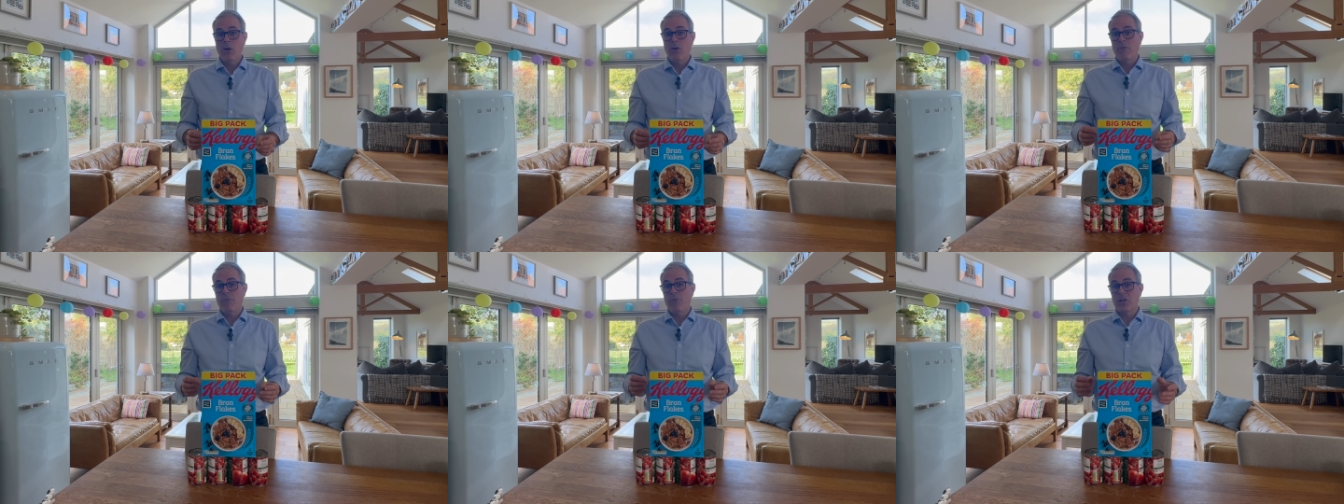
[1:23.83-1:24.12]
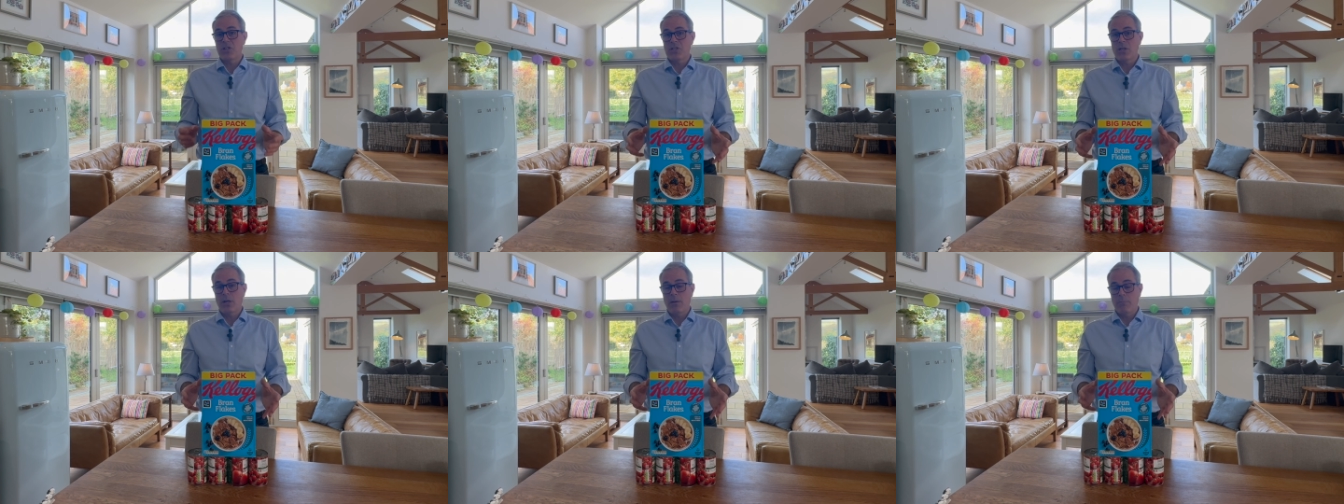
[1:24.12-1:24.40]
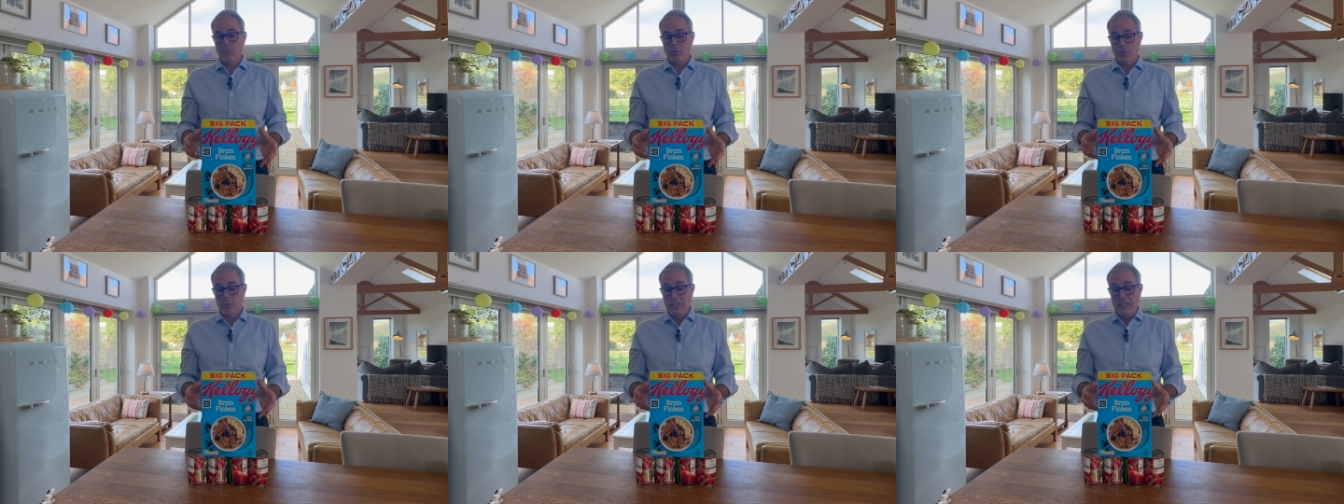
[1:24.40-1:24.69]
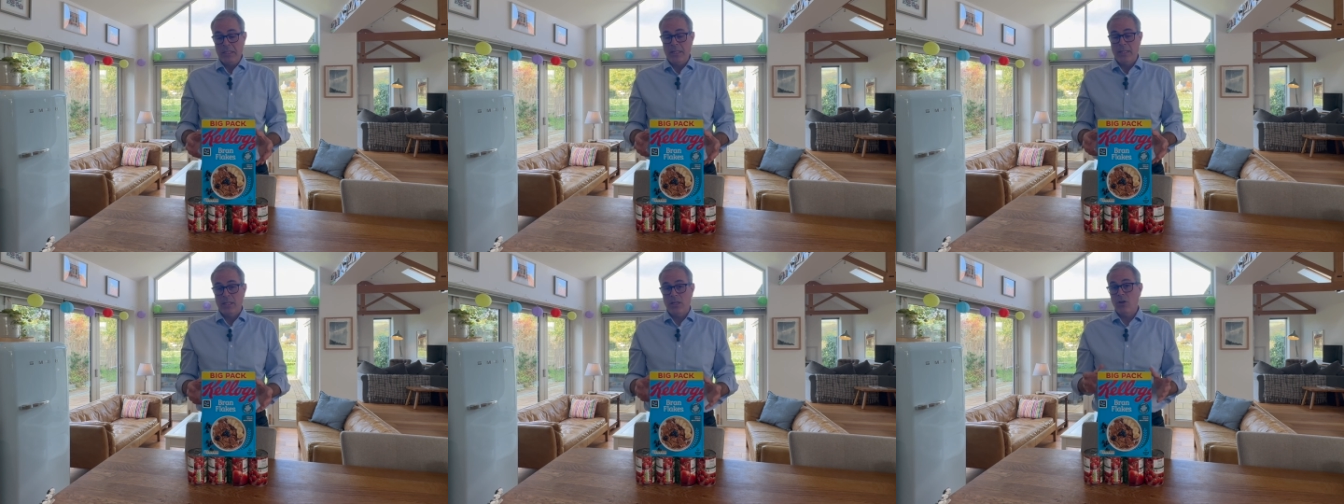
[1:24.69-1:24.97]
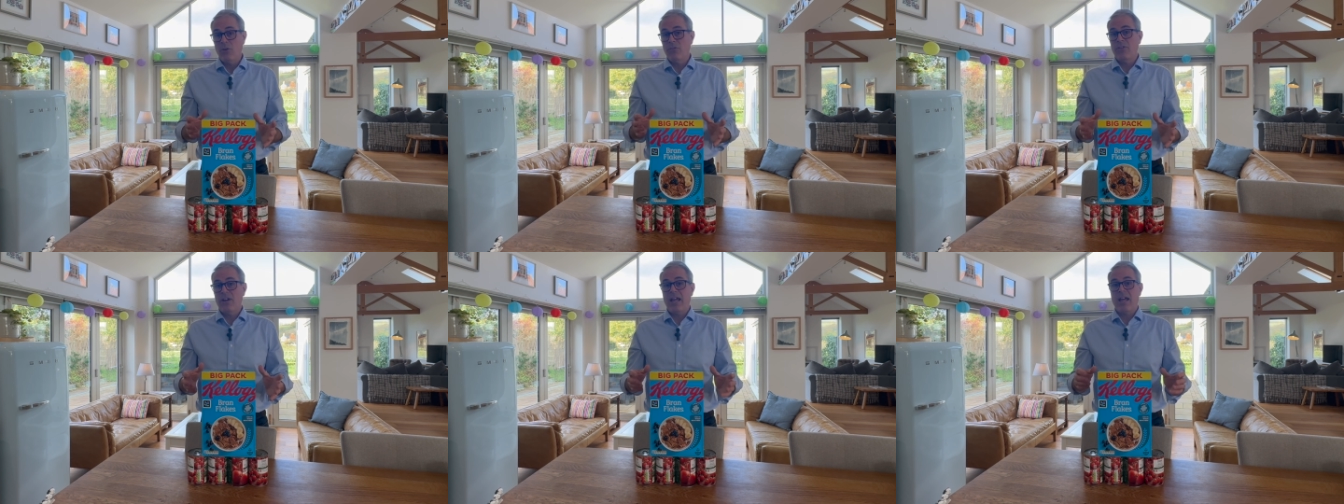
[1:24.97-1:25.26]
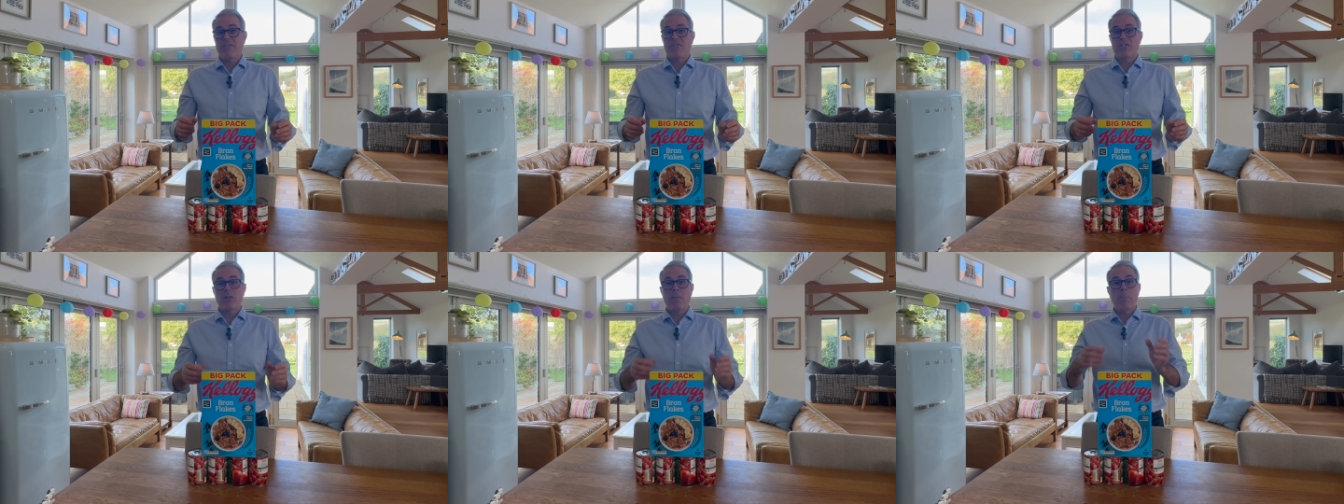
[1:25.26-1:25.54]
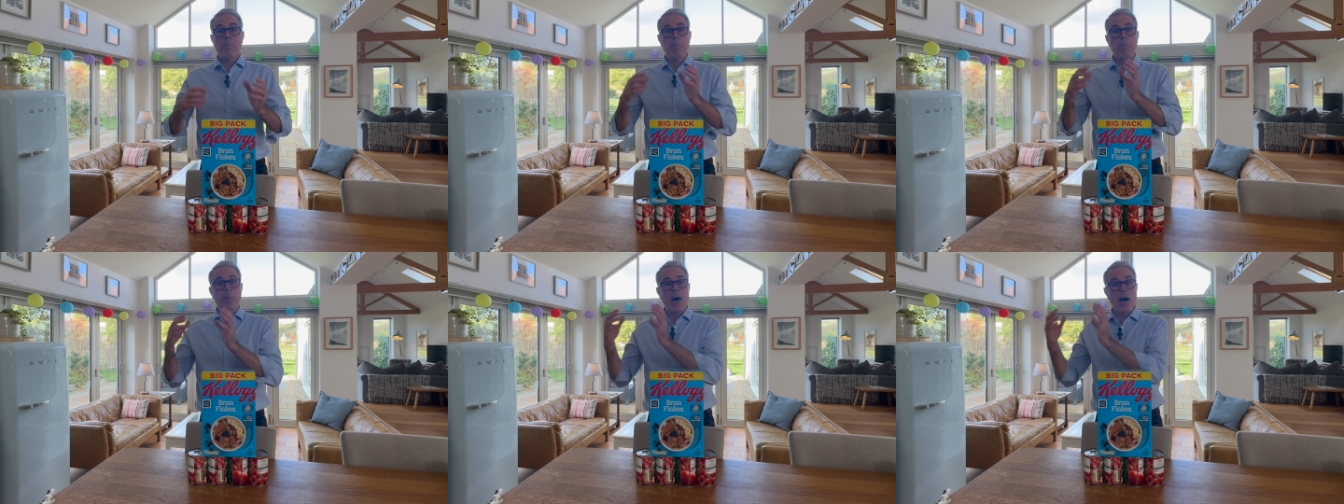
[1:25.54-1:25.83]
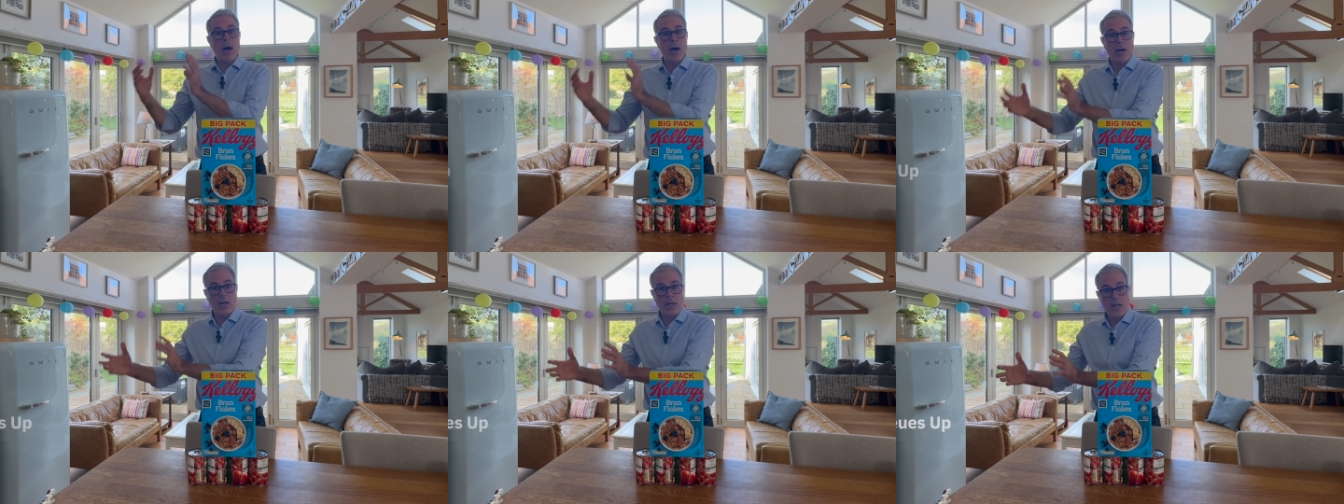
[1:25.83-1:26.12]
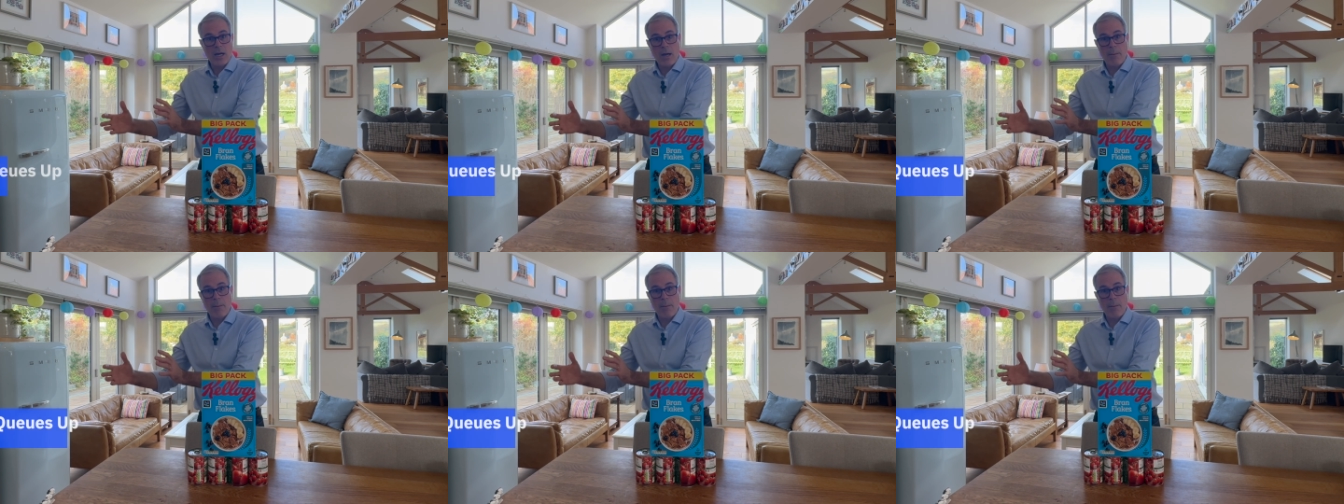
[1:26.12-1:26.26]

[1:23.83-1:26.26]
For example, they often have to park